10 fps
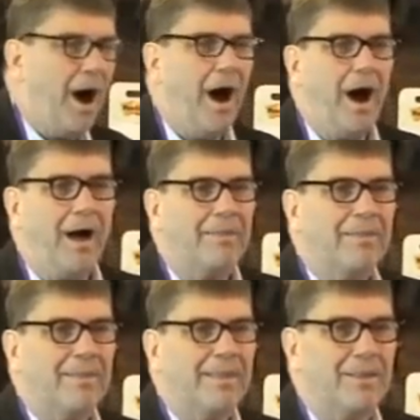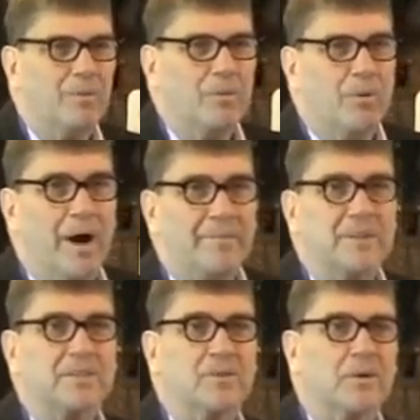Uh, we'll have
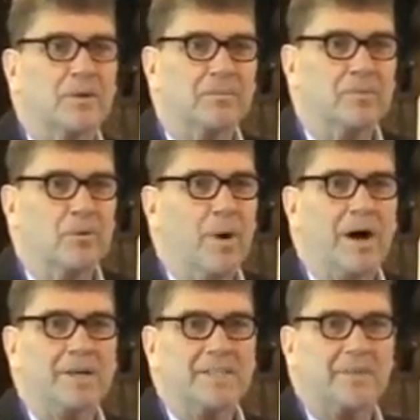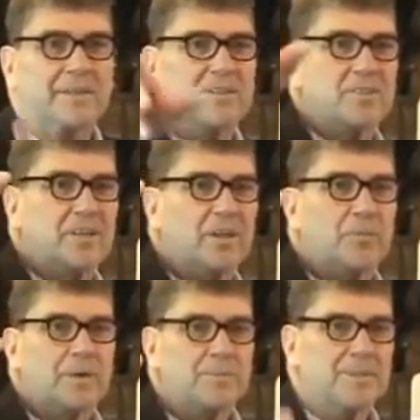this going on for a while because I think there's another
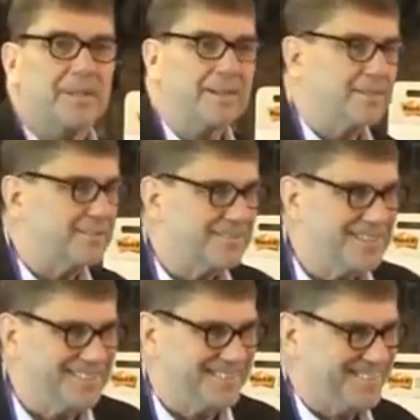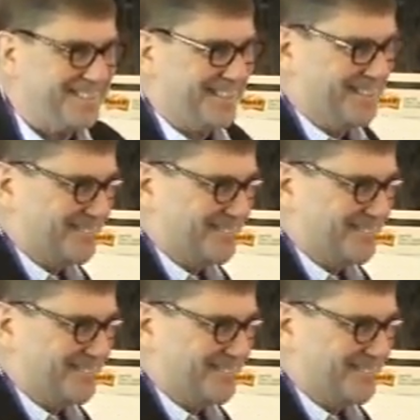one upstairs. So,